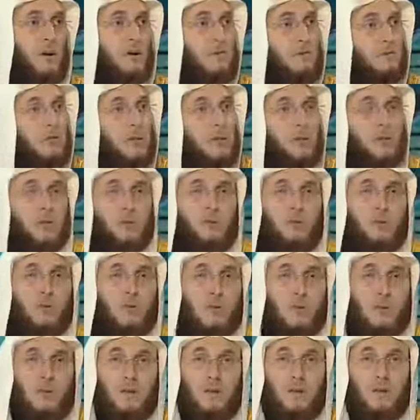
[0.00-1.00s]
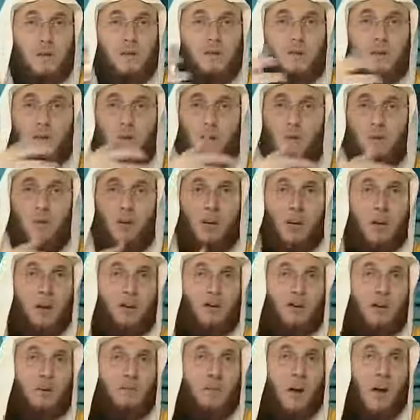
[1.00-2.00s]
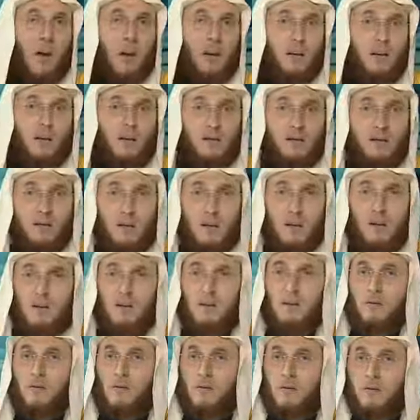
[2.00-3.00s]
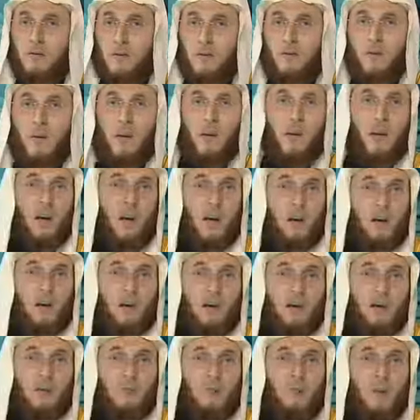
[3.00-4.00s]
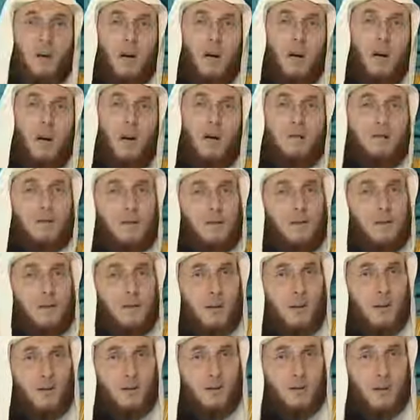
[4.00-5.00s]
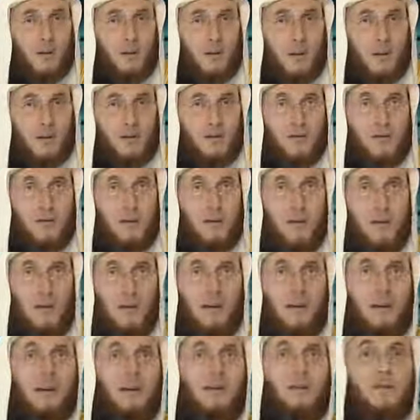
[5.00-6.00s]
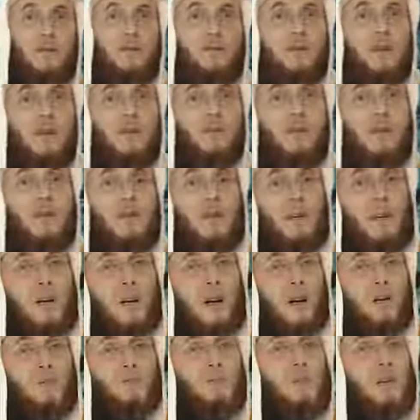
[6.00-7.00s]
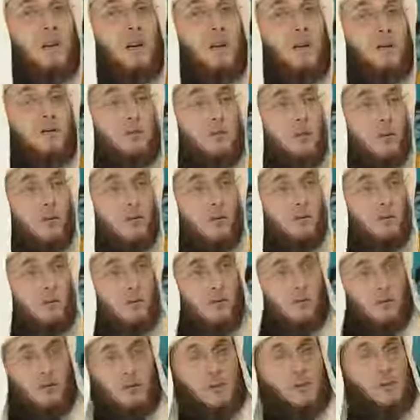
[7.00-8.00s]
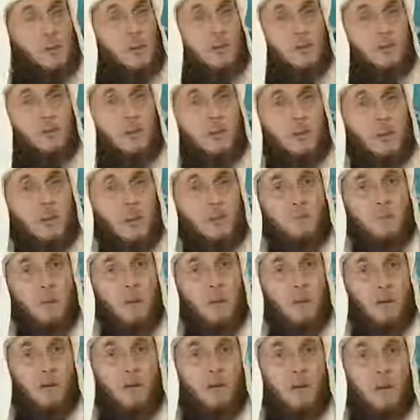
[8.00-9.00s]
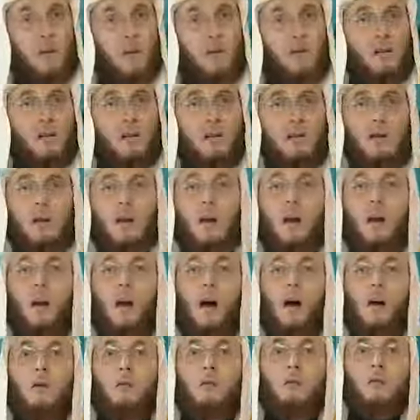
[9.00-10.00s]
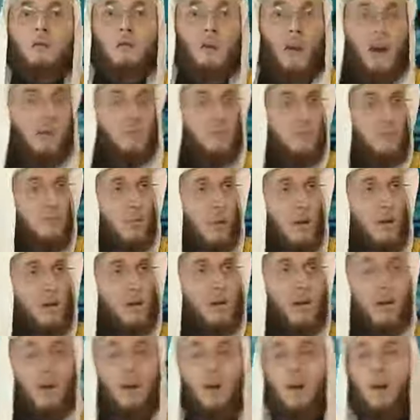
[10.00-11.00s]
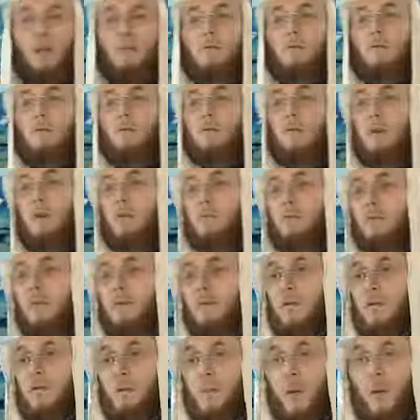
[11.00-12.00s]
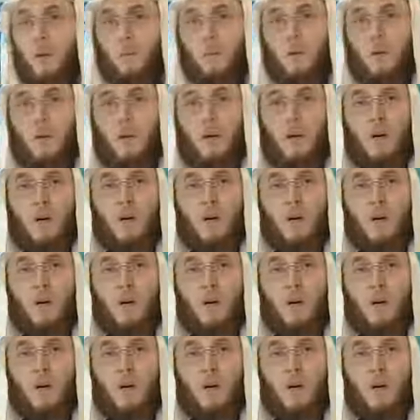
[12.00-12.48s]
We used to receive the Tablighi Jama'ah in the States, in North America, in Europe, and they're still doing this. So whenever they come, many of them speak to their Amir, that you can always come and you can always go and visit people,